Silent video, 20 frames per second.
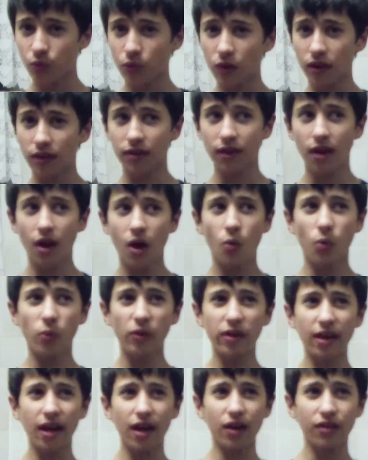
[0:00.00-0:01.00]
was we
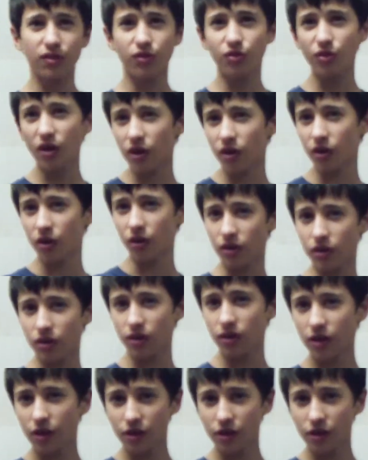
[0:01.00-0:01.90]
now struggled